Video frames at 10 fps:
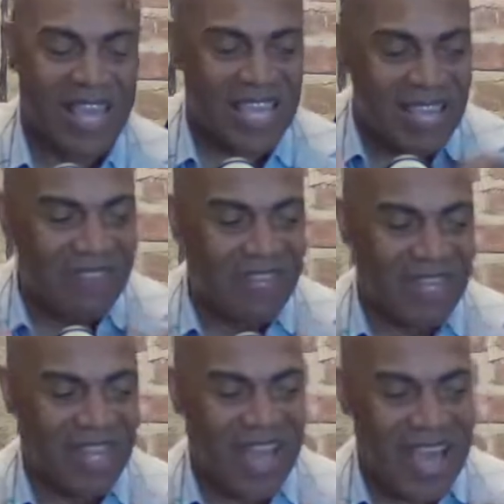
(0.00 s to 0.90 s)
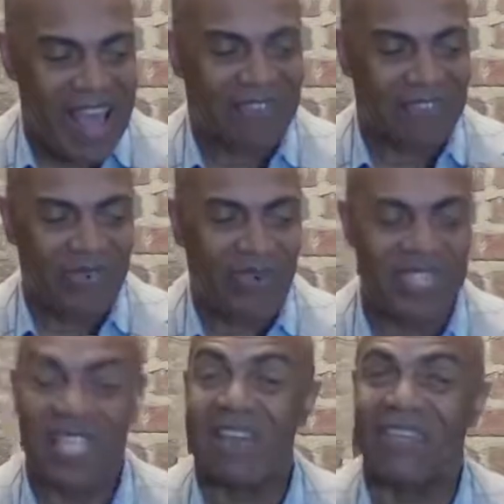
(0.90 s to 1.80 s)
Even after
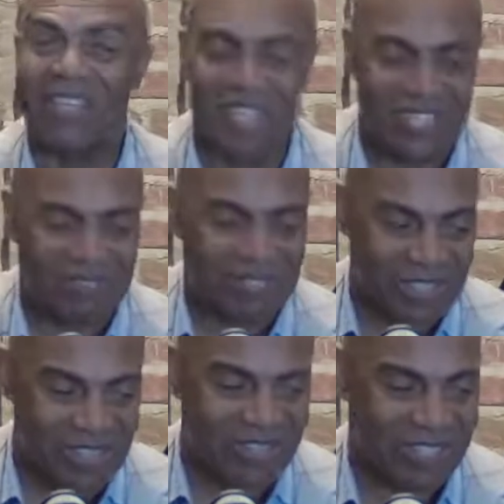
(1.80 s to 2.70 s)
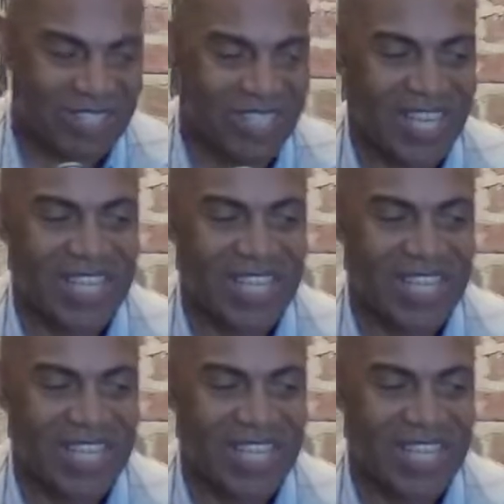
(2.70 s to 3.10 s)
27 years of service,